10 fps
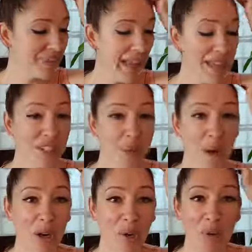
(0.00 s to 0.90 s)
And
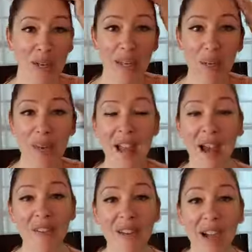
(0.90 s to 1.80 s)
tomorrow morning we
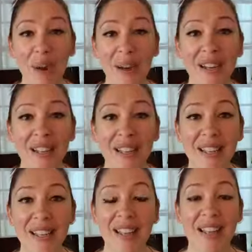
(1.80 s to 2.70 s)
have our
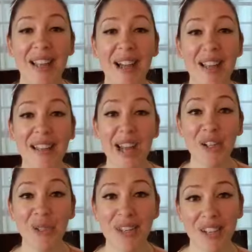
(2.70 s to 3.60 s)
uh,
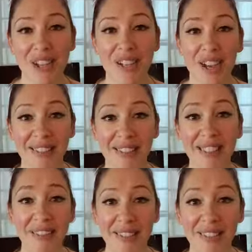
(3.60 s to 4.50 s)
natural and non-toxic
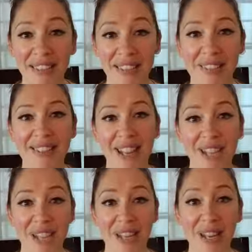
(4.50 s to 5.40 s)
living
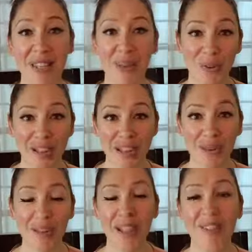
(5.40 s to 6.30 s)
session three.
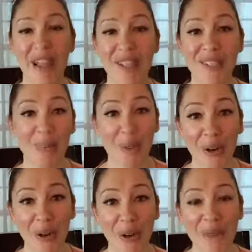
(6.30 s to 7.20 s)
We have that
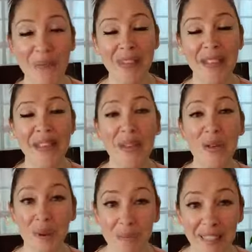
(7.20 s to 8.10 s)
tomorrow.
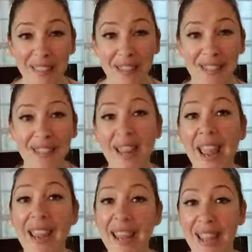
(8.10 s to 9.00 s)
Normally that is at
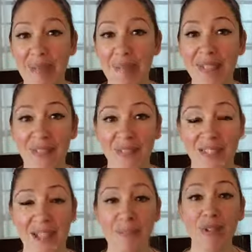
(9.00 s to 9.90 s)
8 a.m. Pacific
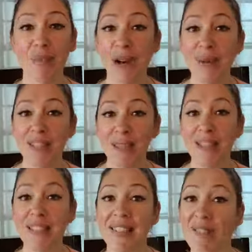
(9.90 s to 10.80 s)
time. Tomorrow it's going to
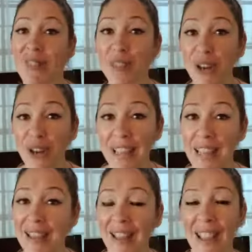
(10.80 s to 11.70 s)
be at
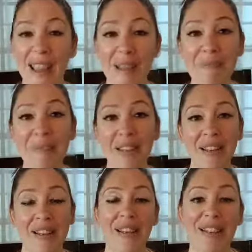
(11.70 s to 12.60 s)
7:30 a.m.
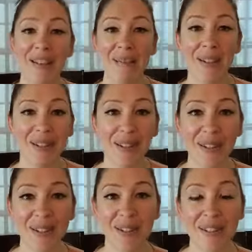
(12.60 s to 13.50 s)
A little bit
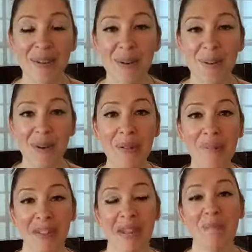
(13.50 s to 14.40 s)
earlier than
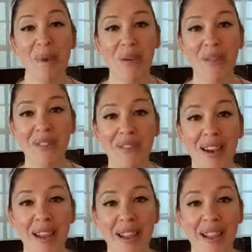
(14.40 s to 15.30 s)
normal but we've
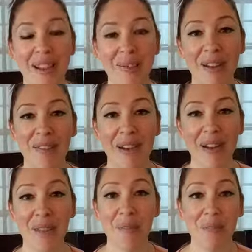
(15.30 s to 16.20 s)
got, um, I've got
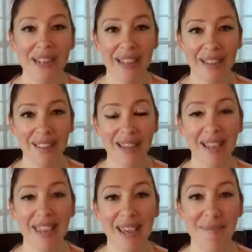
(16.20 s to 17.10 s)
another meeting that I
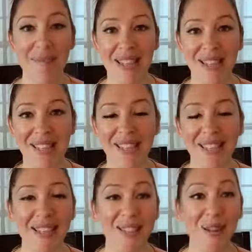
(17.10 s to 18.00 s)
can't miss.
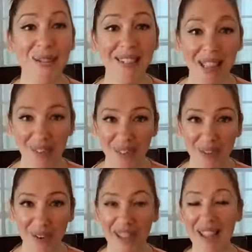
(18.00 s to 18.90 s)
So
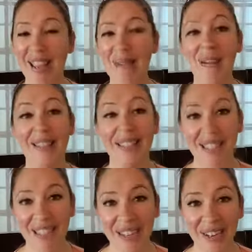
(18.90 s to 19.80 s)
7.30 a.m., I'll
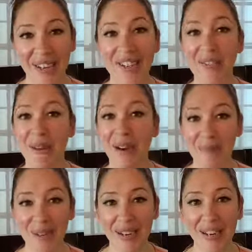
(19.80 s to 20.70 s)
see you here tomorrow
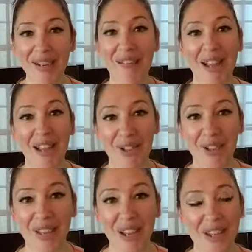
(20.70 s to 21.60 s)
morning for natural
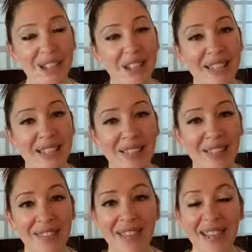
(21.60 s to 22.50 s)
and non-toxic
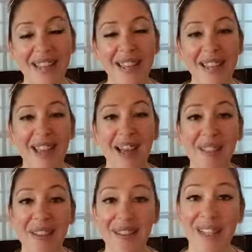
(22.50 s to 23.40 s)
living. And
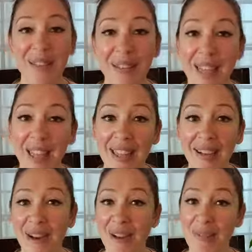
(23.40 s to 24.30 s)
then I'll see you again
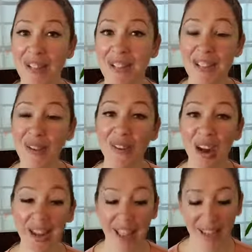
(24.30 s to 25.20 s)
on Wednesday and
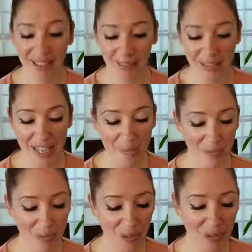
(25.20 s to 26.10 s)
Friday as we keep
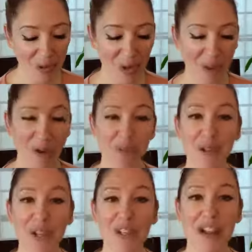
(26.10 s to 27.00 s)
moving through our
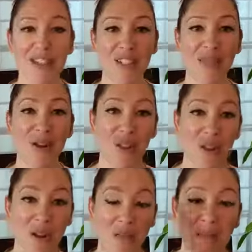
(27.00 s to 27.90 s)
Rooted in Christ
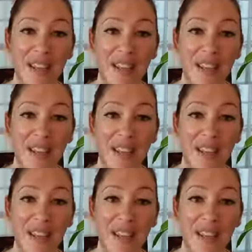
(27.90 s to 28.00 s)
devotional.